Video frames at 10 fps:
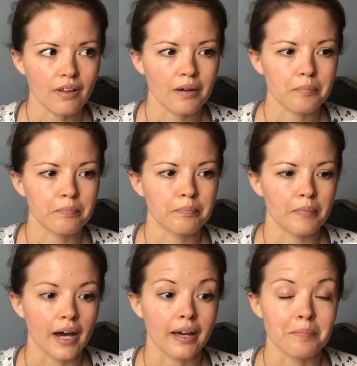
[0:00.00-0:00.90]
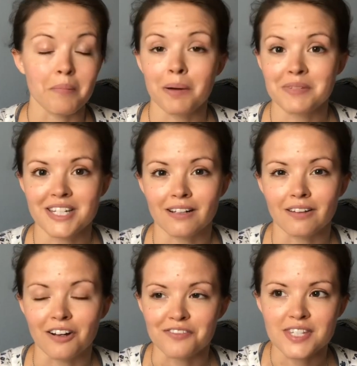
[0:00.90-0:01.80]
My mom did a
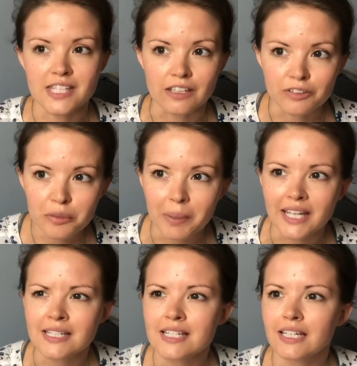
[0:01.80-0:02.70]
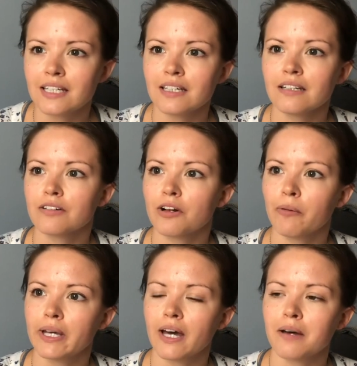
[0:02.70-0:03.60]
lot of silk painting
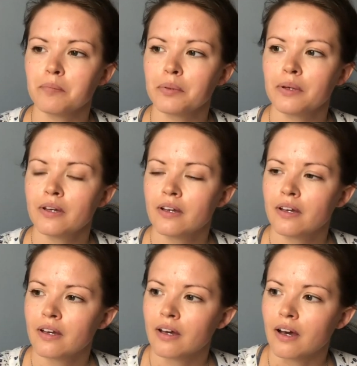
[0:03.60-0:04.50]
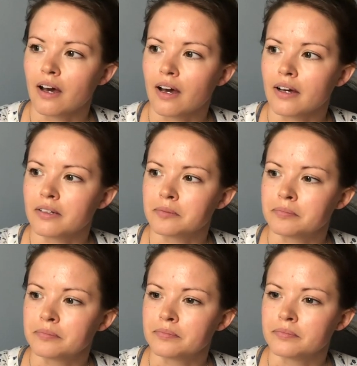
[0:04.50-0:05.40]
growing up,
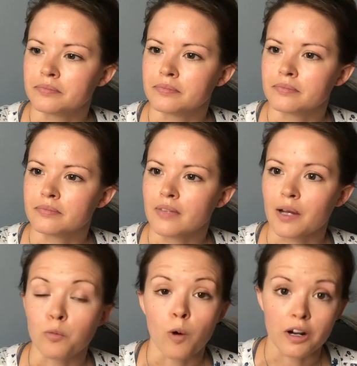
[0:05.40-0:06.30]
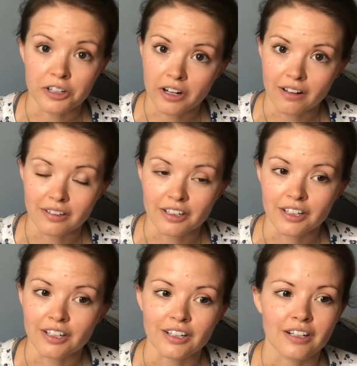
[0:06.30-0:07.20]
and
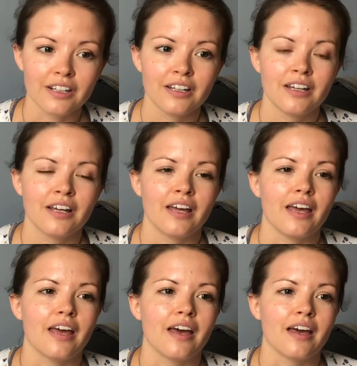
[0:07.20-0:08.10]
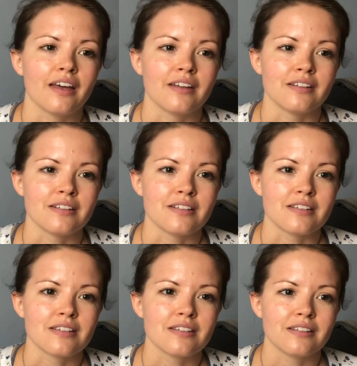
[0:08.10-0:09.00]
watercolor, and
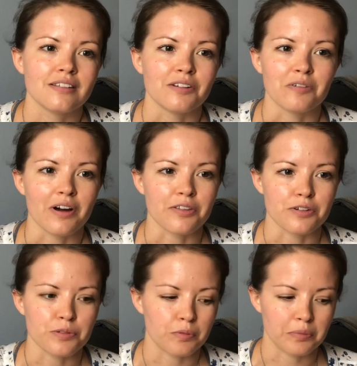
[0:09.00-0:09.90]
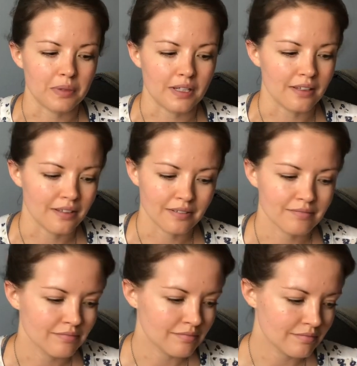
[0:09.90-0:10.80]
others would be
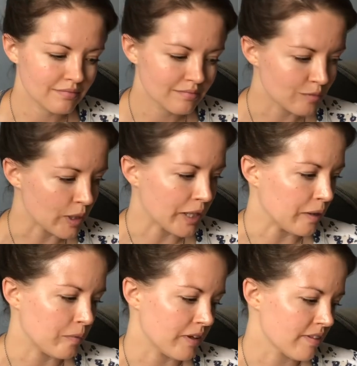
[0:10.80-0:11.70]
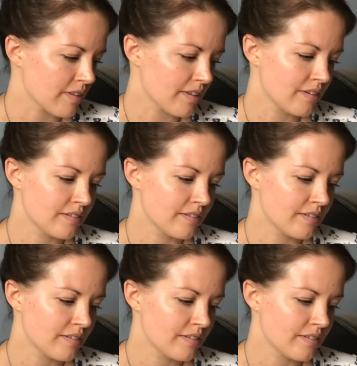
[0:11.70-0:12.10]
working with